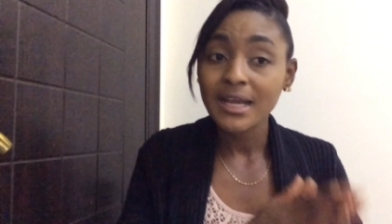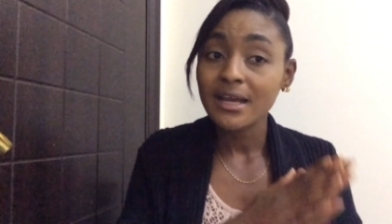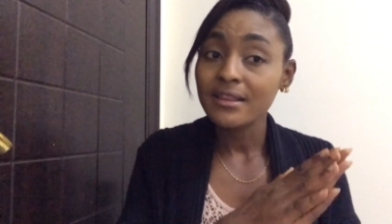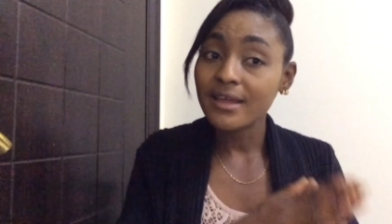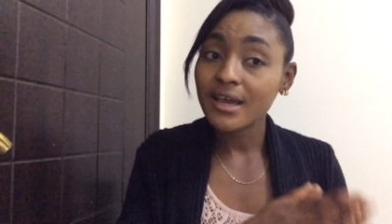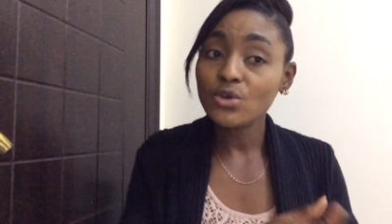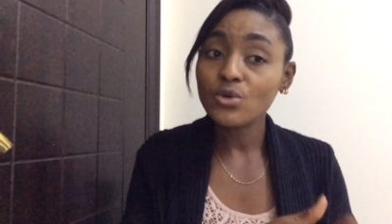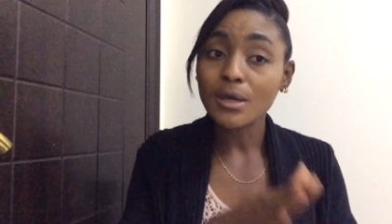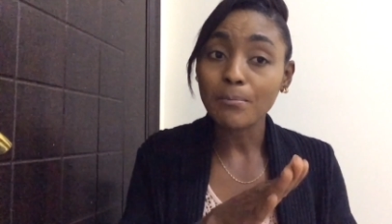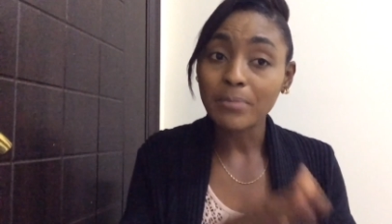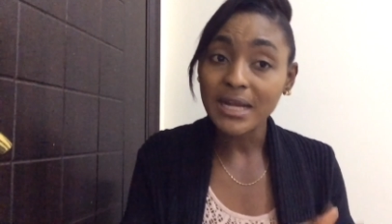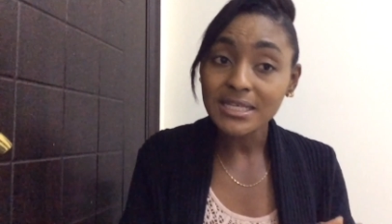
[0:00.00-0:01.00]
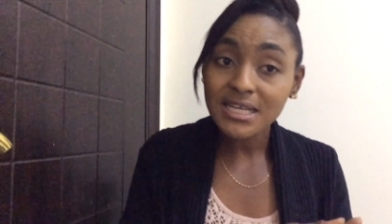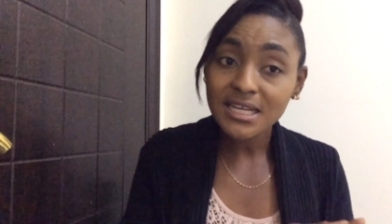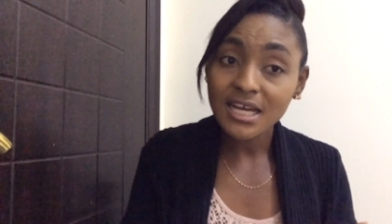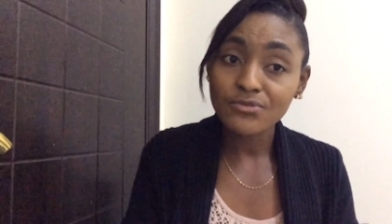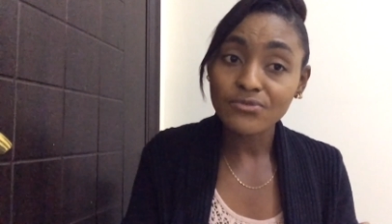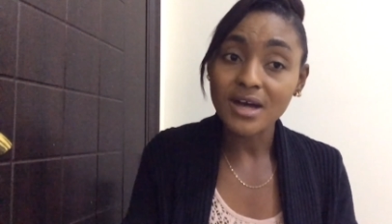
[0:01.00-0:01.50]
There you can place an
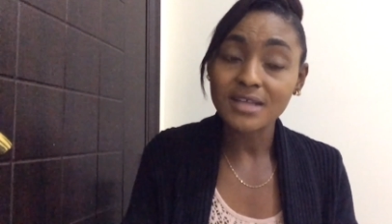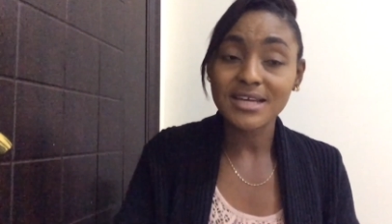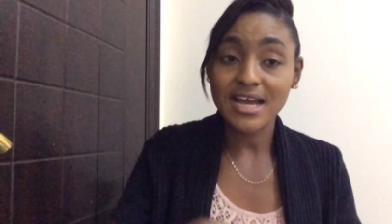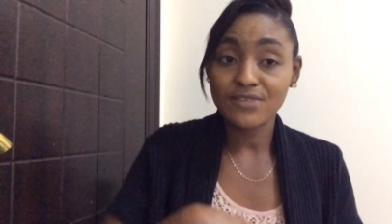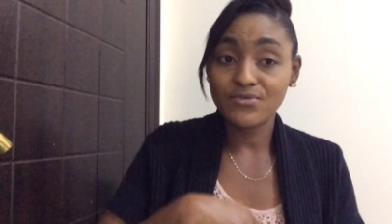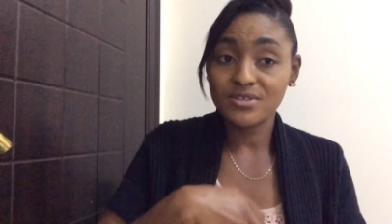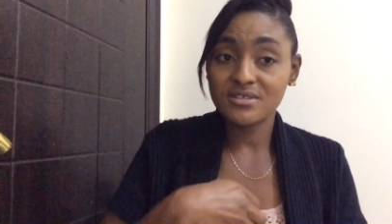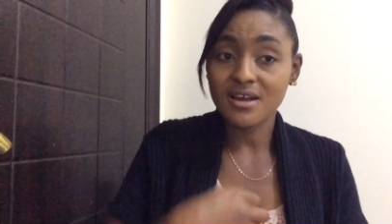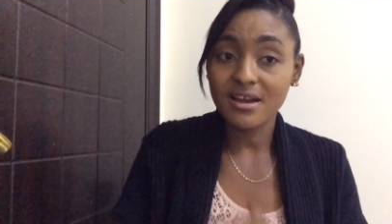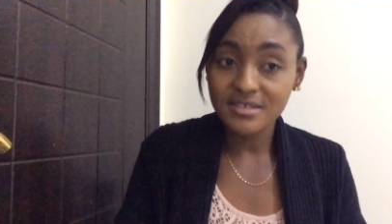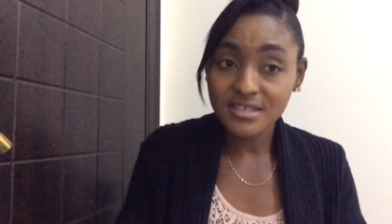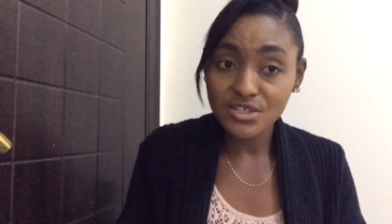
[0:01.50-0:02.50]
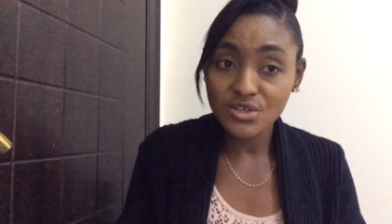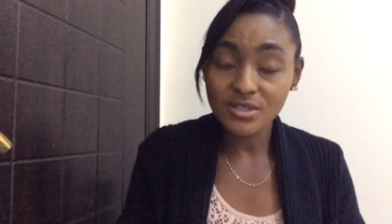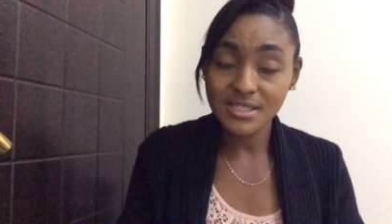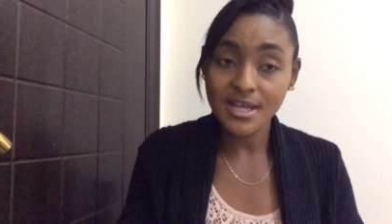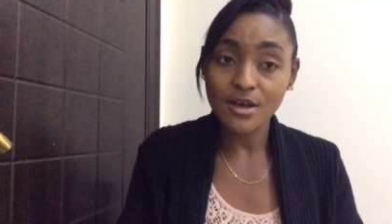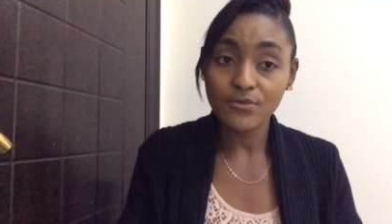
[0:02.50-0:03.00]
advert advertising
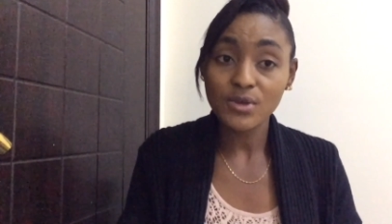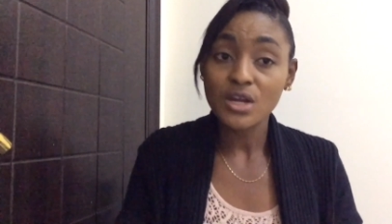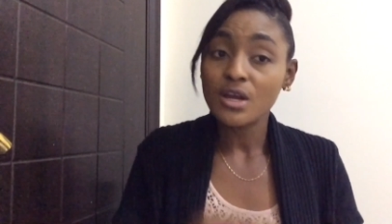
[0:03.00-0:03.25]
yourself.